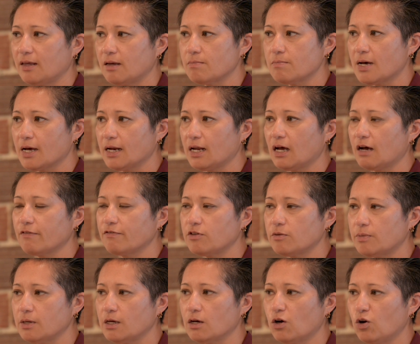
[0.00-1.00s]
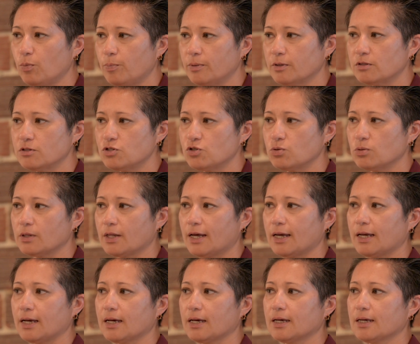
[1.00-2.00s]
they might have to be open to
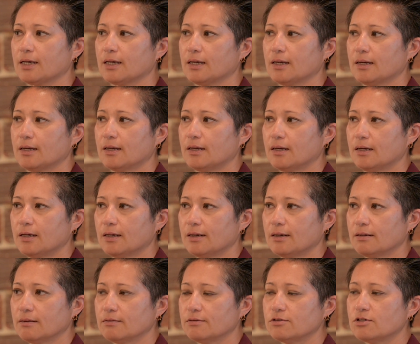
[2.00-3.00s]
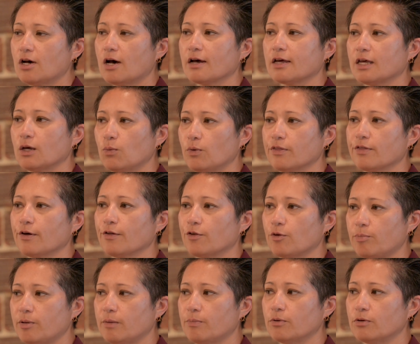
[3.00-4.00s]
like talking with other
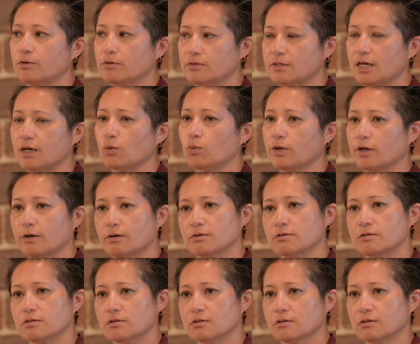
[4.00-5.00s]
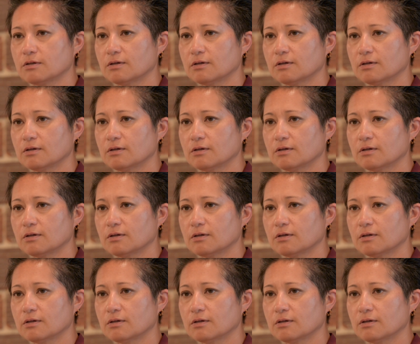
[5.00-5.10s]
people who date widows.